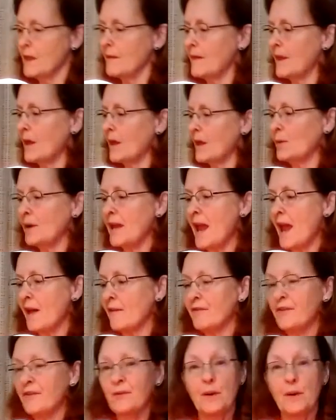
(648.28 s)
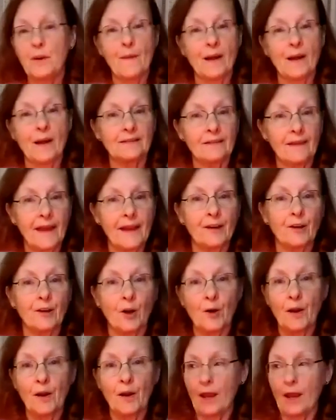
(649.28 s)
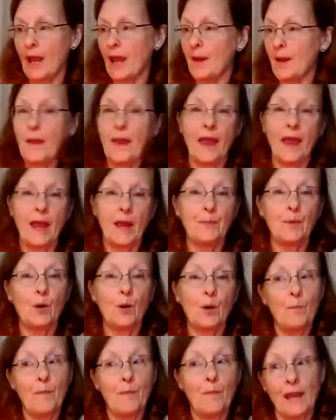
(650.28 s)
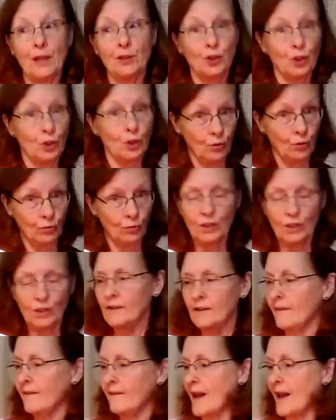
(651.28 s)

Then we have 3 months later, April, May, June.